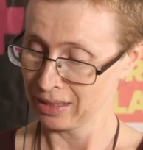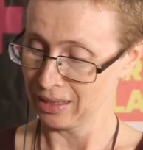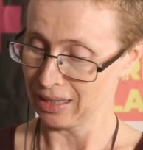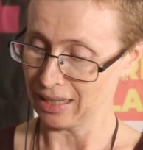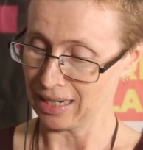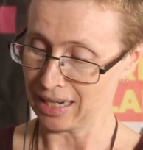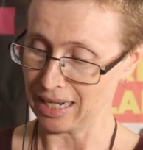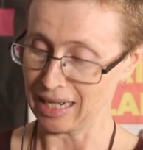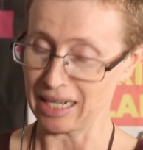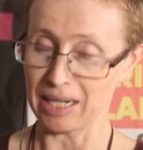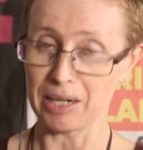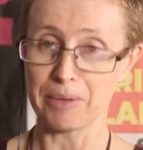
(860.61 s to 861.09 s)

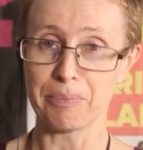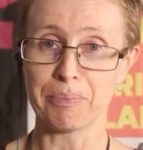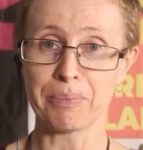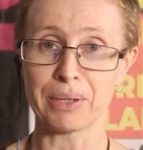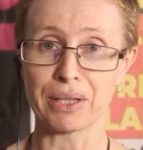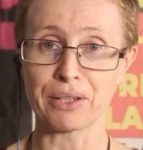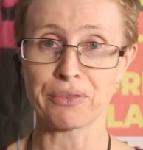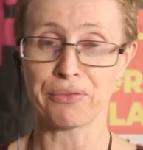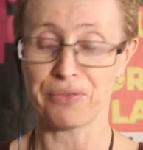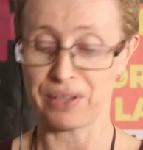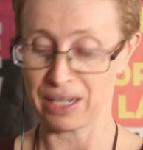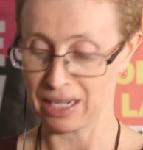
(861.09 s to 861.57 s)
Uh, but
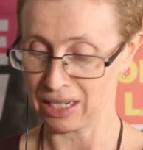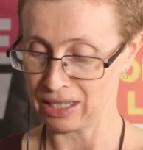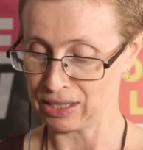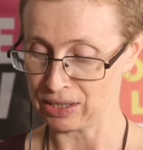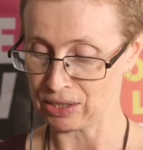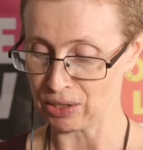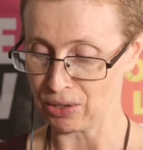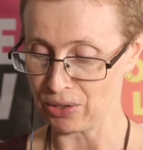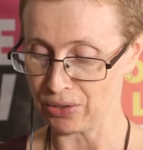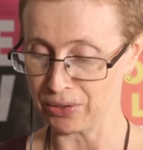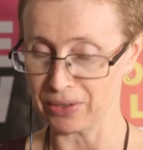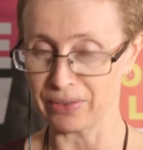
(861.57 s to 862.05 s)
the
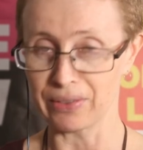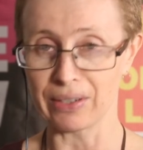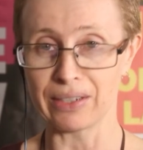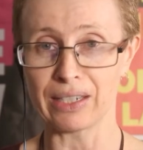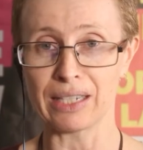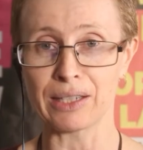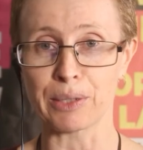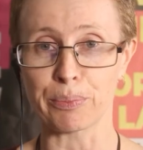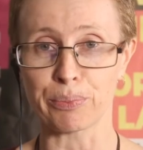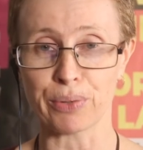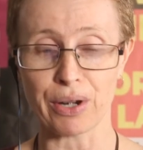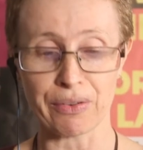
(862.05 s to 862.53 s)
figures on
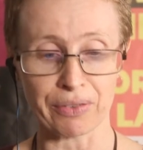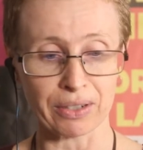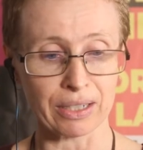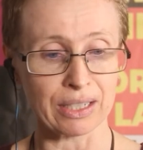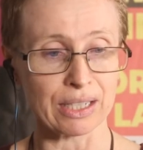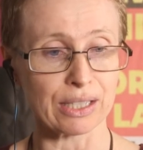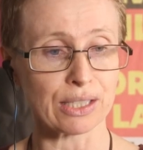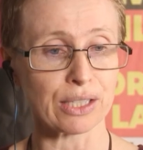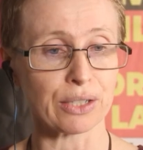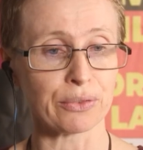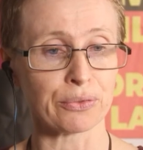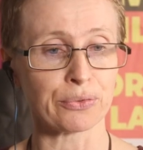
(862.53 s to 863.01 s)
the
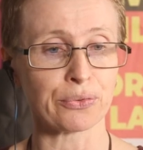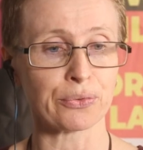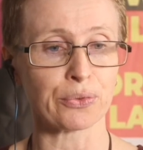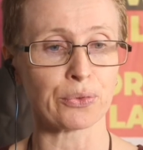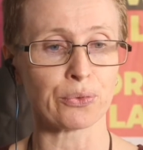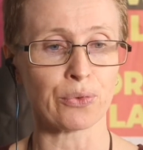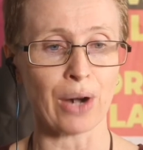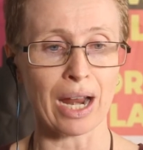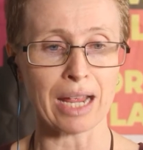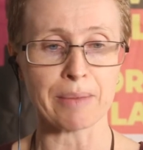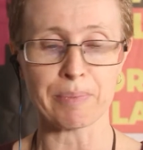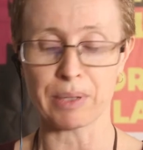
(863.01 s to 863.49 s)
prevalence of
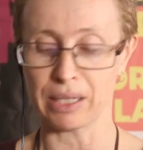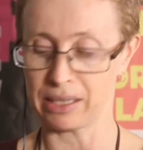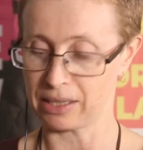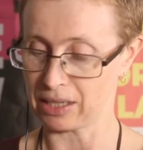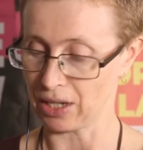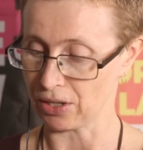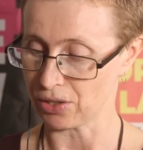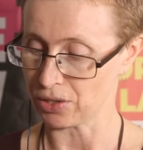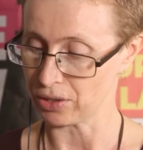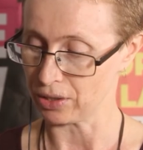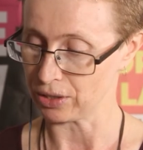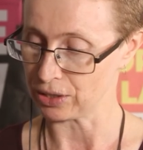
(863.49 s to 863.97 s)
rape and
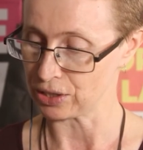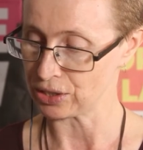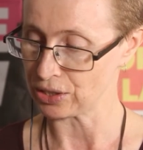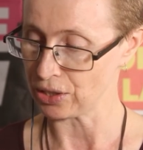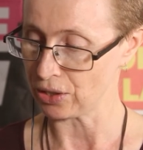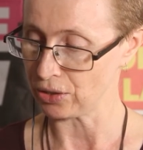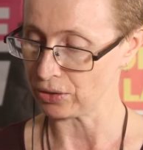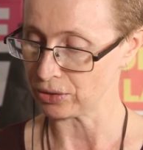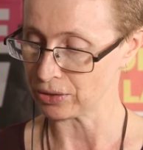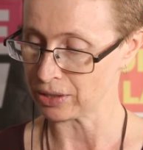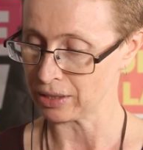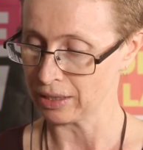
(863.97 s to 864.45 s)
sexual
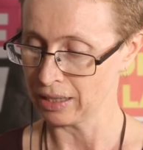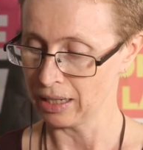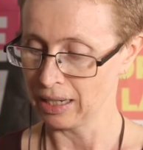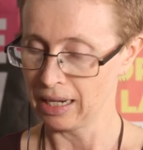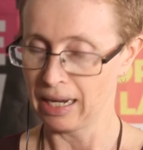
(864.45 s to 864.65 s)
assault,